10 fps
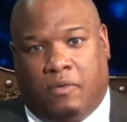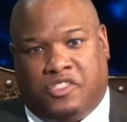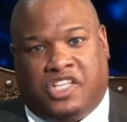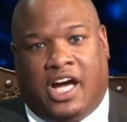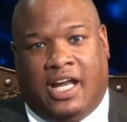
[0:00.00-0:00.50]

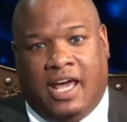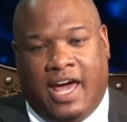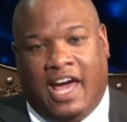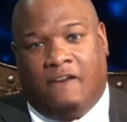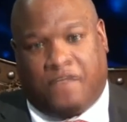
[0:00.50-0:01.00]
John
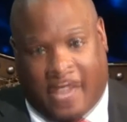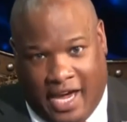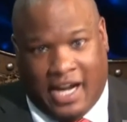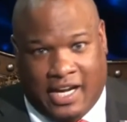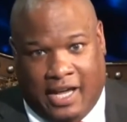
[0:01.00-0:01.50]
F.
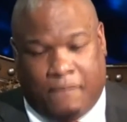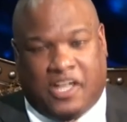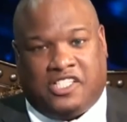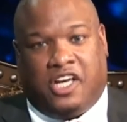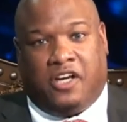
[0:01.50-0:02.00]
Kennedy,
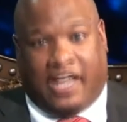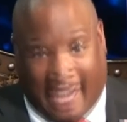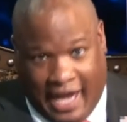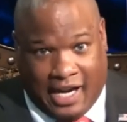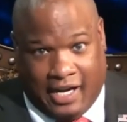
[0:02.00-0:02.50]
Senator
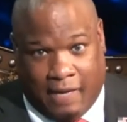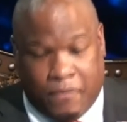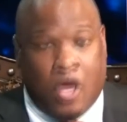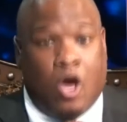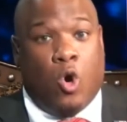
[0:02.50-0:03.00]
Kennedy,
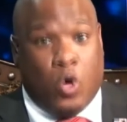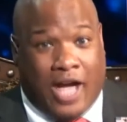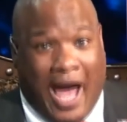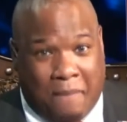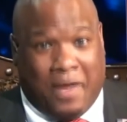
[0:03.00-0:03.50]
who
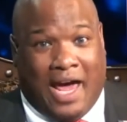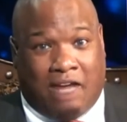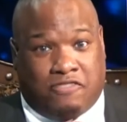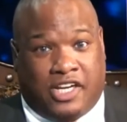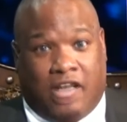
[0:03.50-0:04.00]
got me out
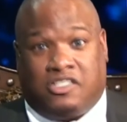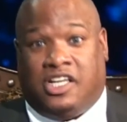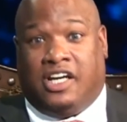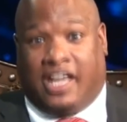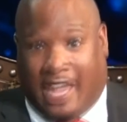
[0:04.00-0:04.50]
of jail.
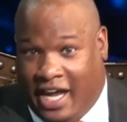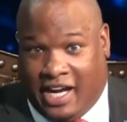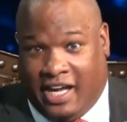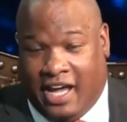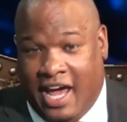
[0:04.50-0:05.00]
Senator
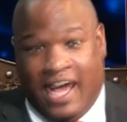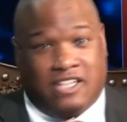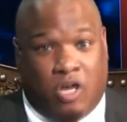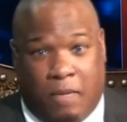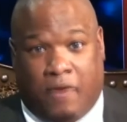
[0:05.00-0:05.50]
Kennedy is
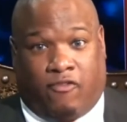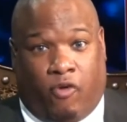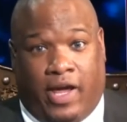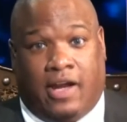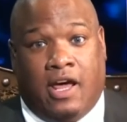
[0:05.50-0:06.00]
going to be a
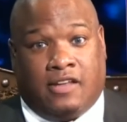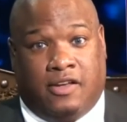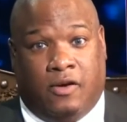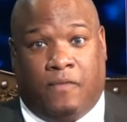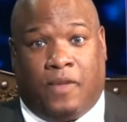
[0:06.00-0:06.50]
friend
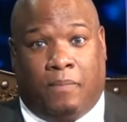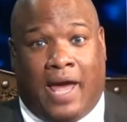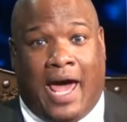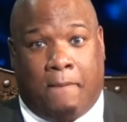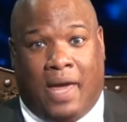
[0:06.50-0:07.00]
to the
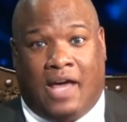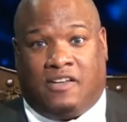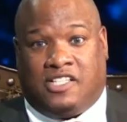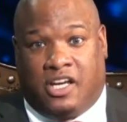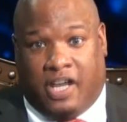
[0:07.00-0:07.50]
black man.
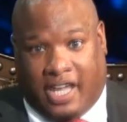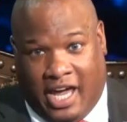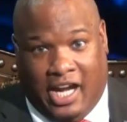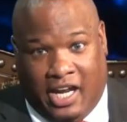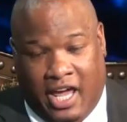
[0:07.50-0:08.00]
Senator
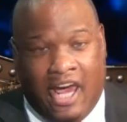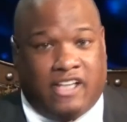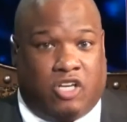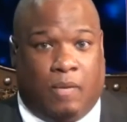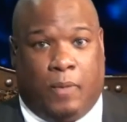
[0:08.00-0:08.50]
Kennedy
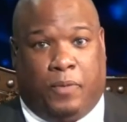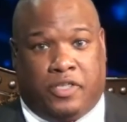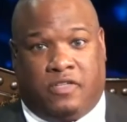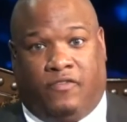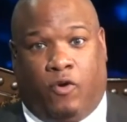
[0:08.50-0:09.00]
is going to be
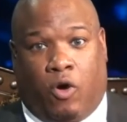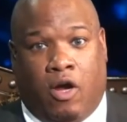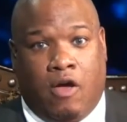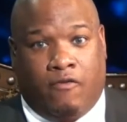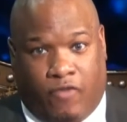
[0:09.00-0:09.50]
pushing for
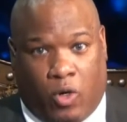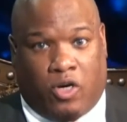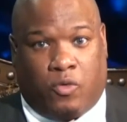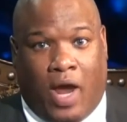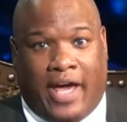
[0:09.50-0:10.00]

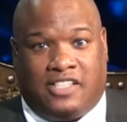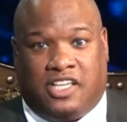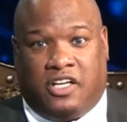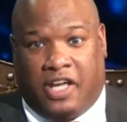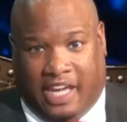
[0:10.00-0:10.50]
voters' rights.
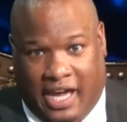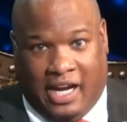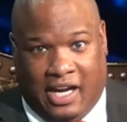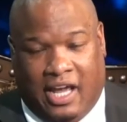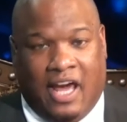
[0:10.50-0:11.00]
Senator
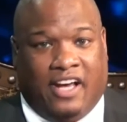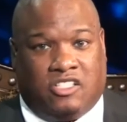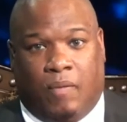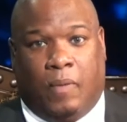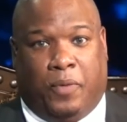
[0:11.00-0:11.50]
Kennedy is
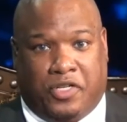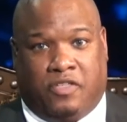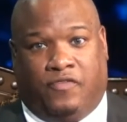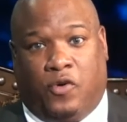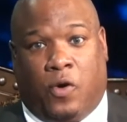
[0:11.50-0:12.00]
going to be
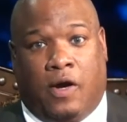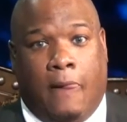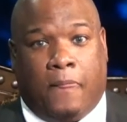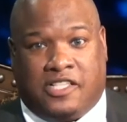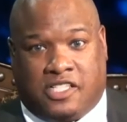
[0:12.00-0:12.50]
pushing for
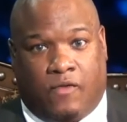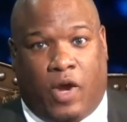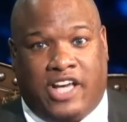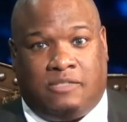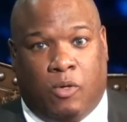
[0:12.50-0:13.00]
the civil
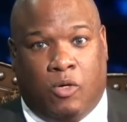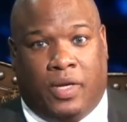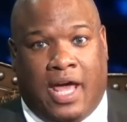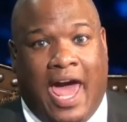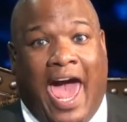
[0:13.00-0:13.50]
rights
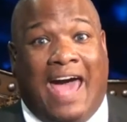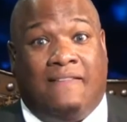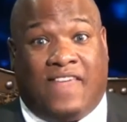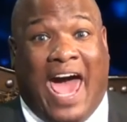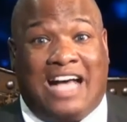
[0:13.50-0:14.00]
movement.
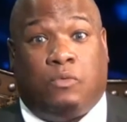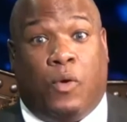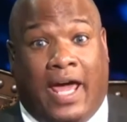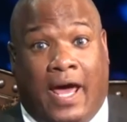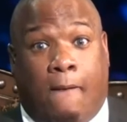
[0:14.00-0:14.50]
And that's
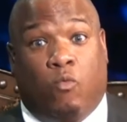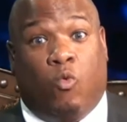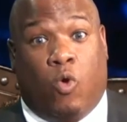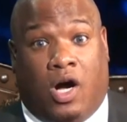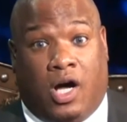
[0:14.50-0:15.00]
what helped
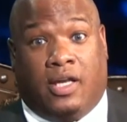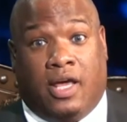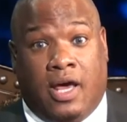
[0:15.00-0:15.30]
win